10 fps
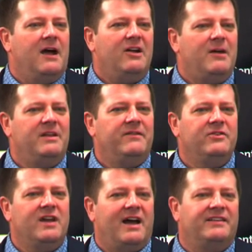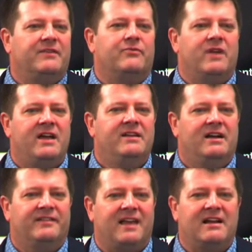I don't know how many of you guys have
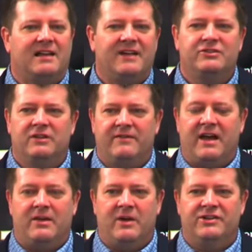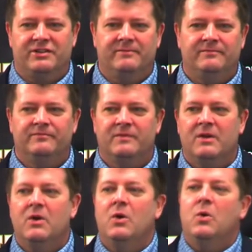read a psychological evaluation
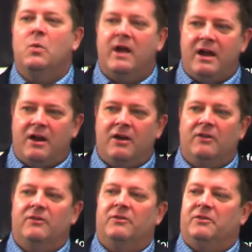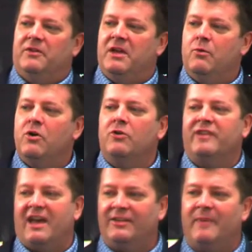where it will go
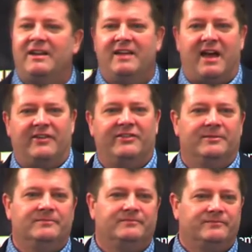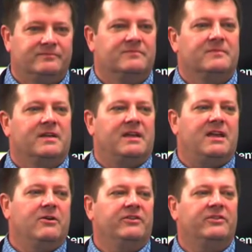test by test.
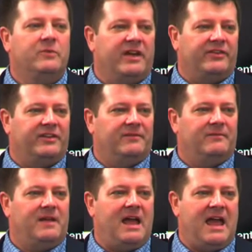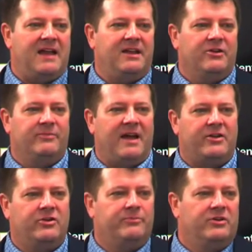Here is the WISC, and here's my
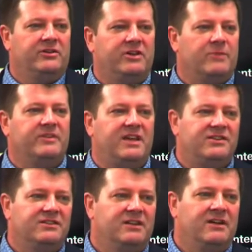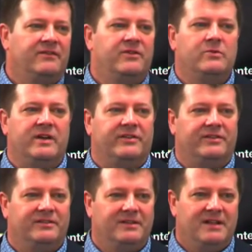cookbook interpretation of the WISC,